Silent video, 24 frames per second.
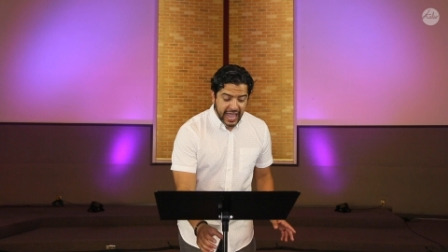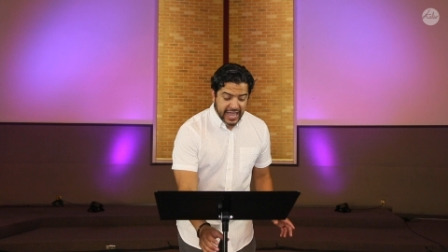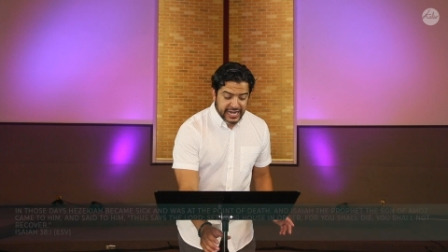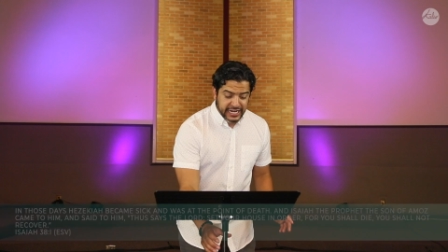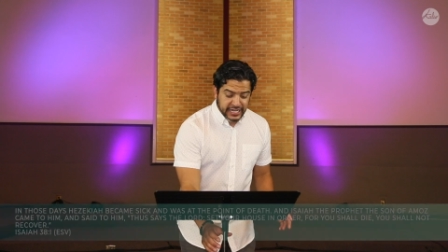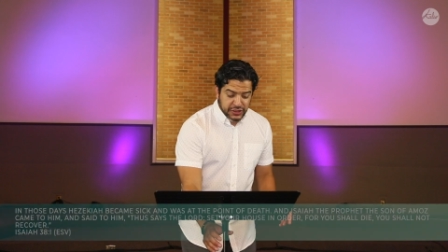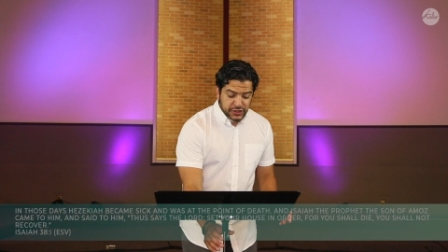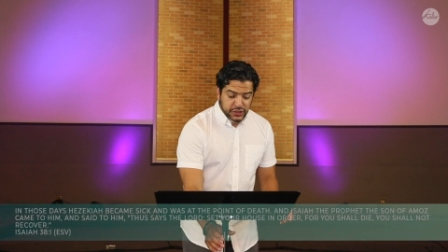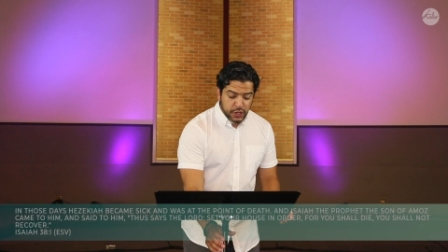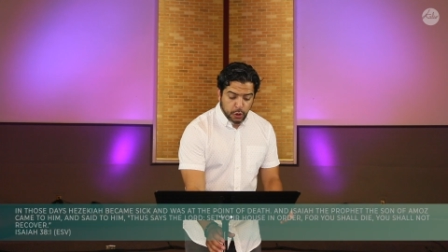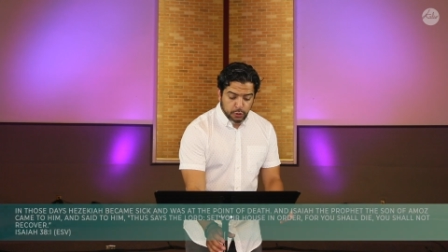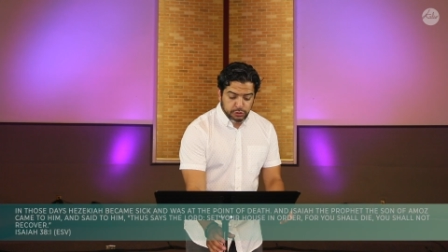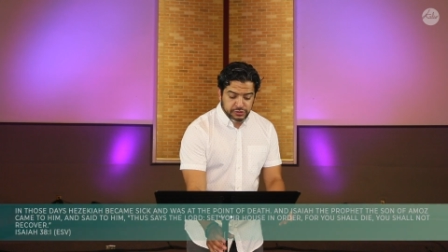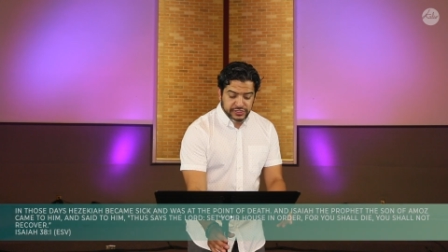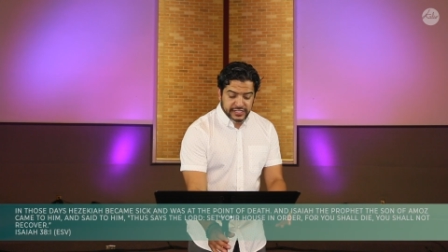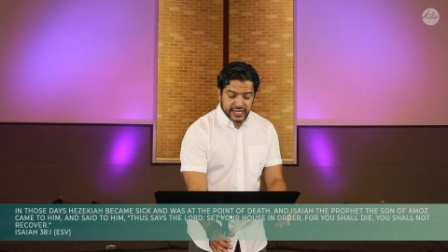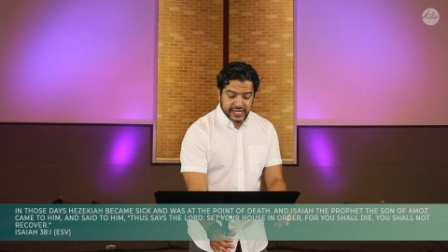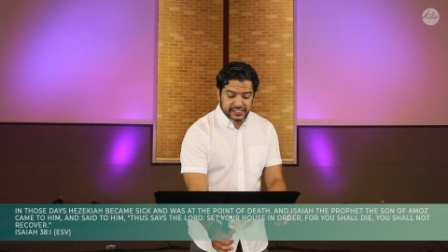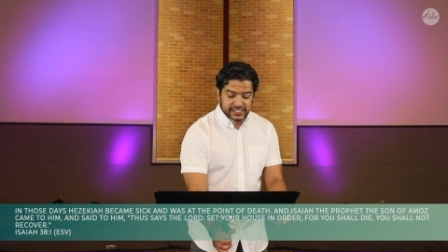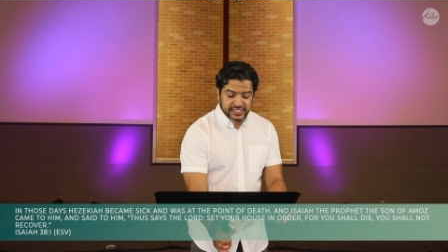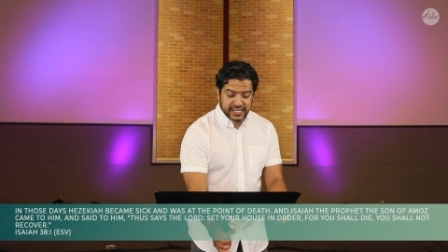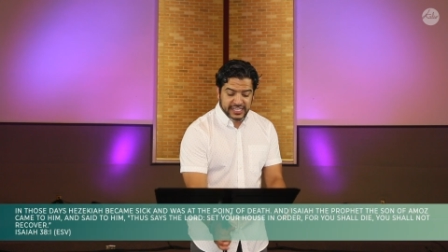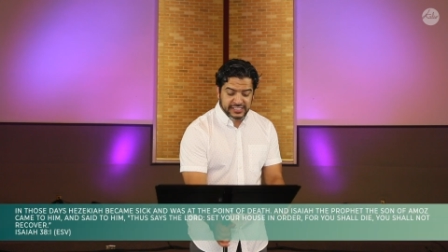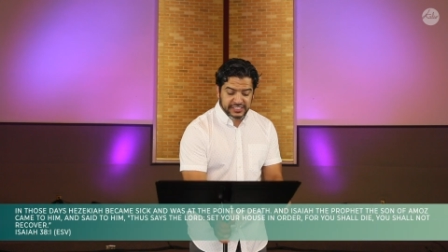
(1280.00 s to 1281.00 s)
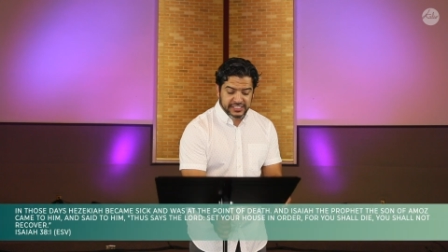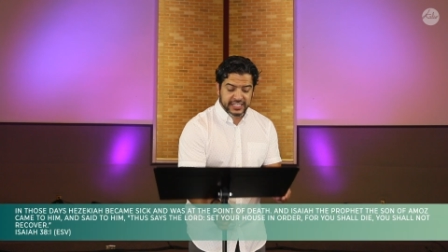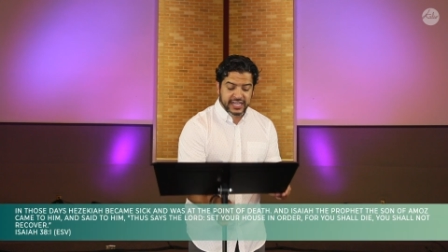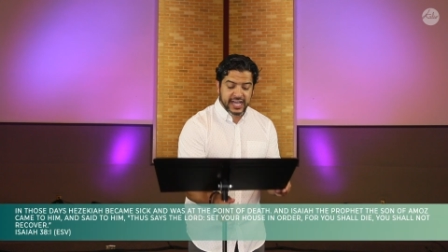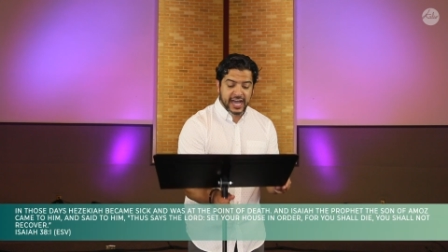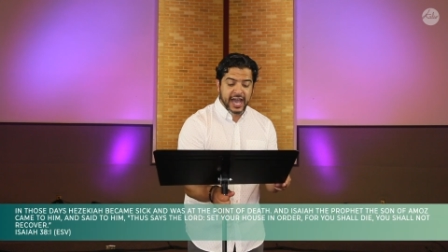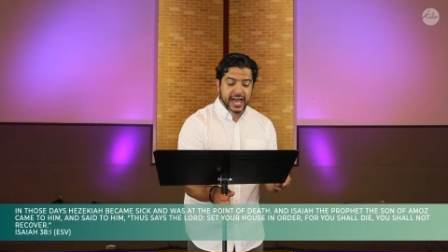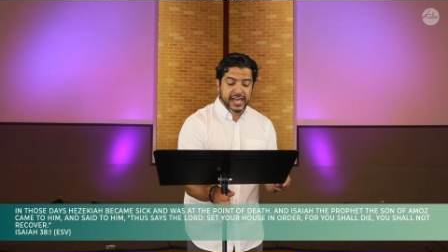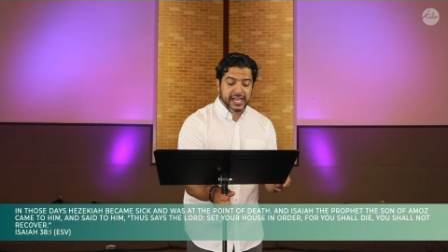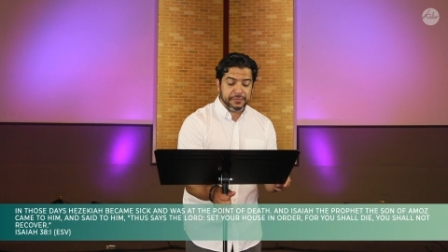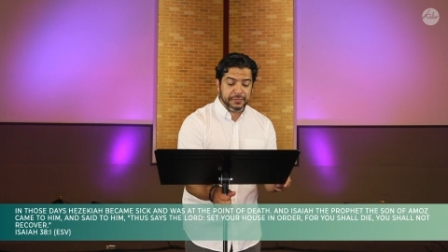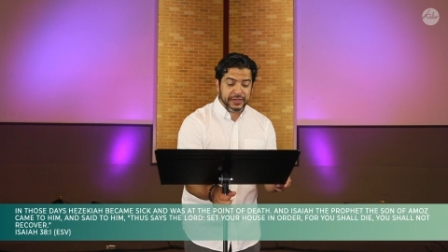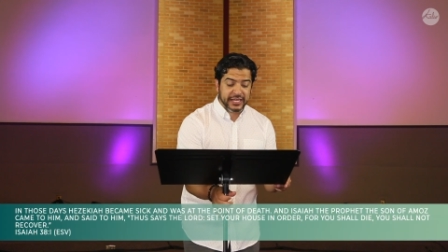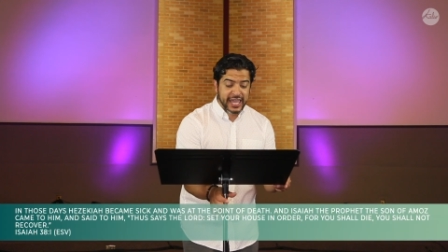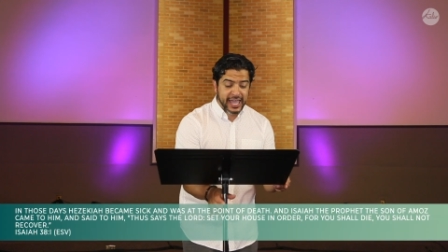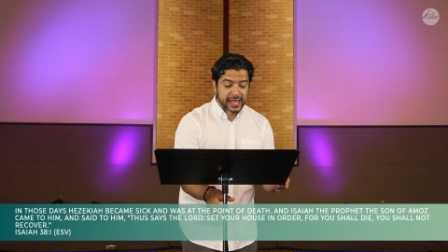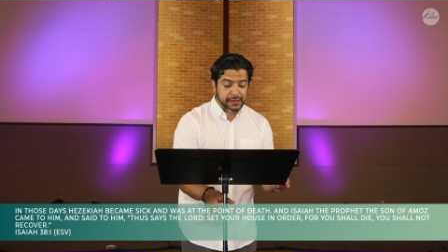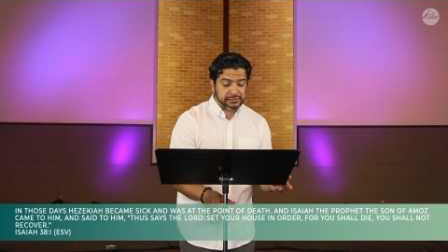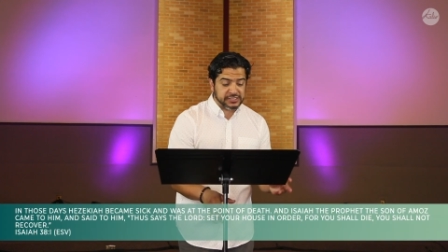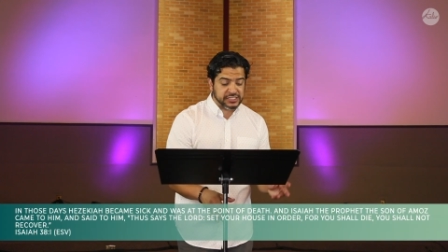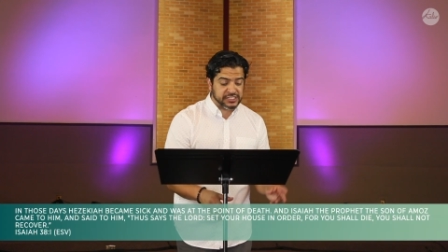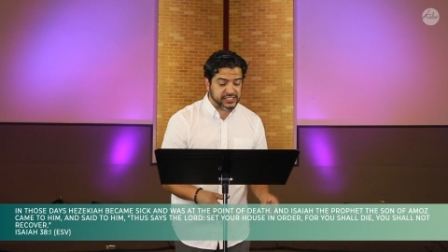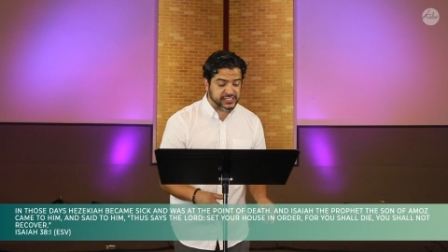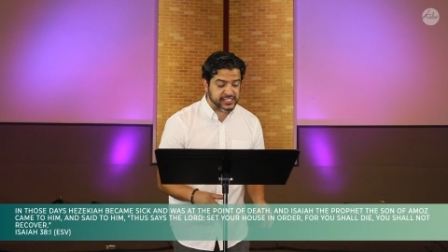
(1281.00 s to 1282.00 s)
And in those days, Hezekiah
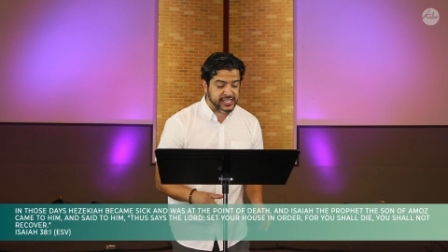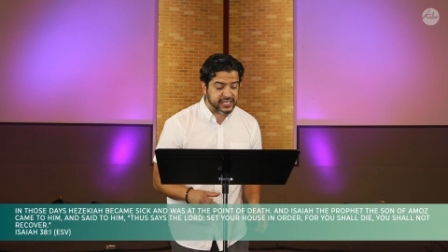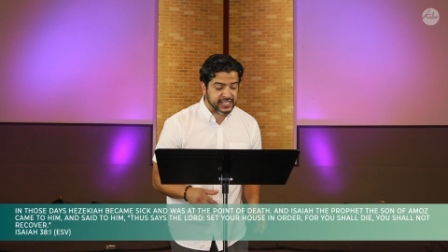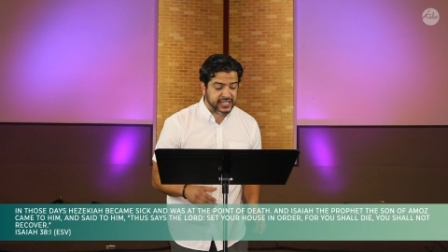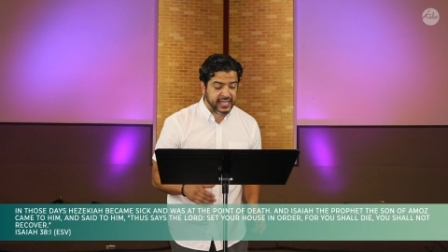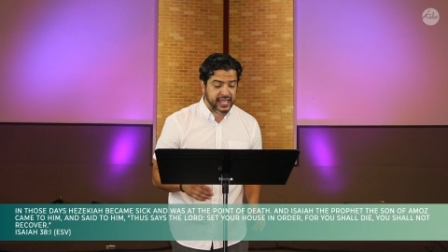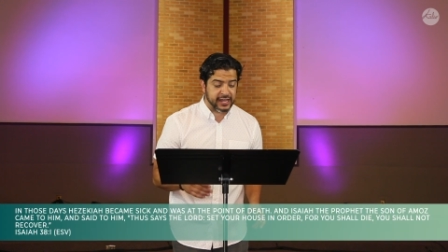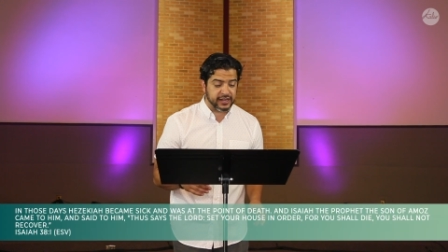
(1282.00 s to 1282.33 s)
became sick